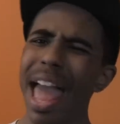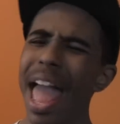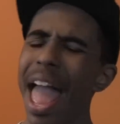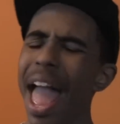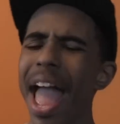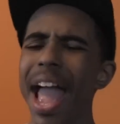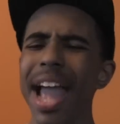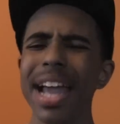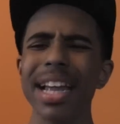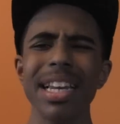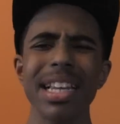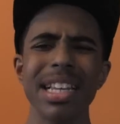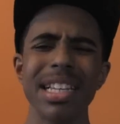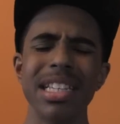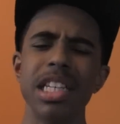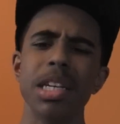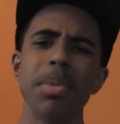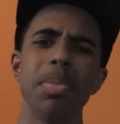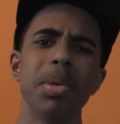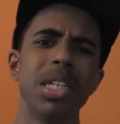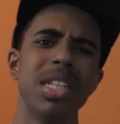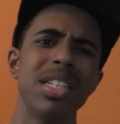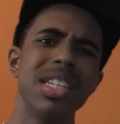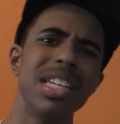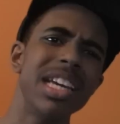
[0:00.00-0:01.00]
any
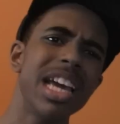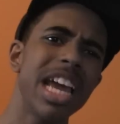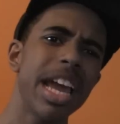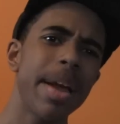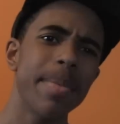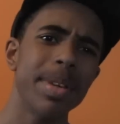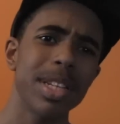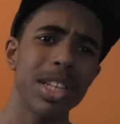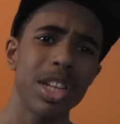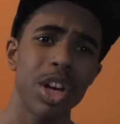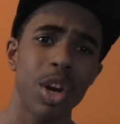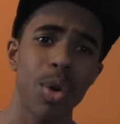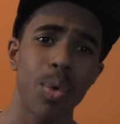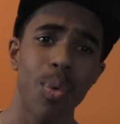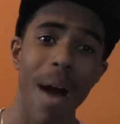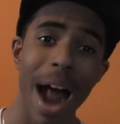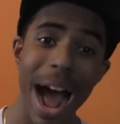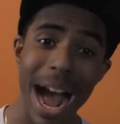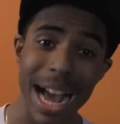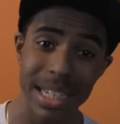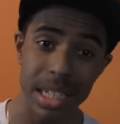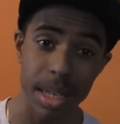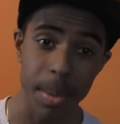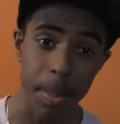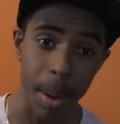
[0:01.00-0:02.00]
DBZ game is going to
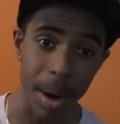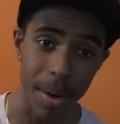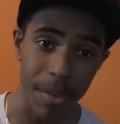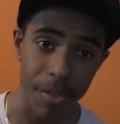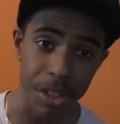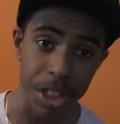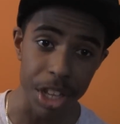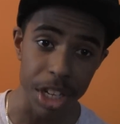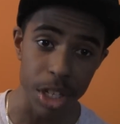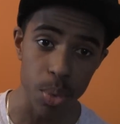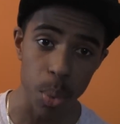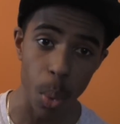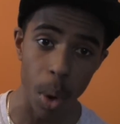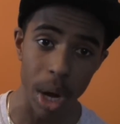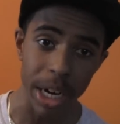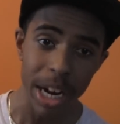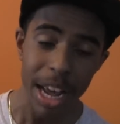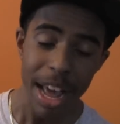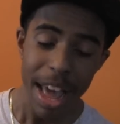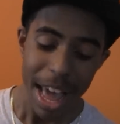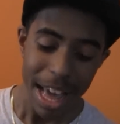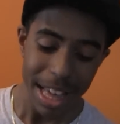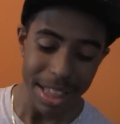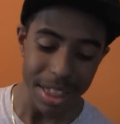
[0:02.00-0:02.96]
rise above this one.